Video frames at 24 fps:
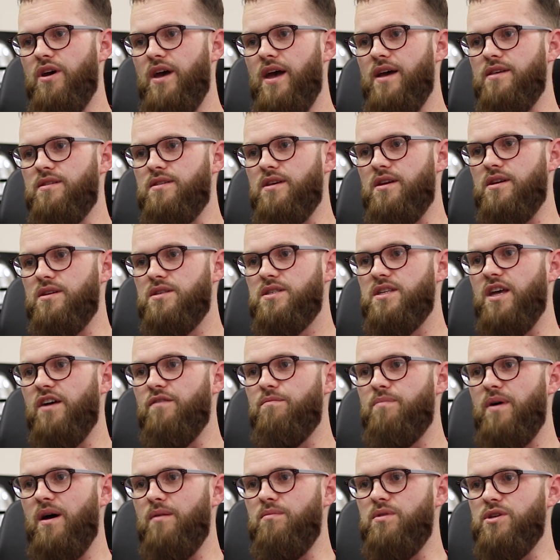as a
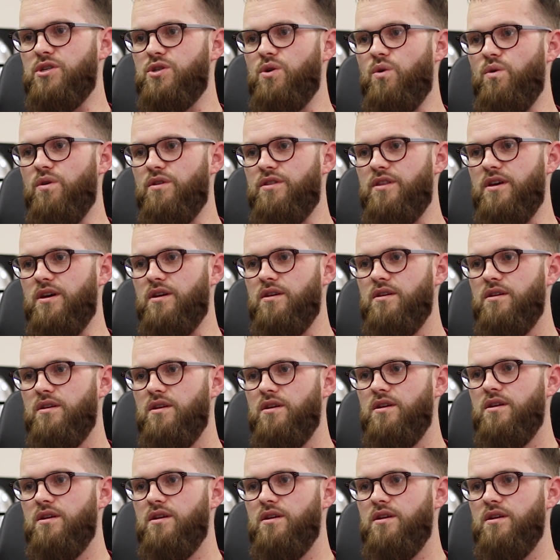self published author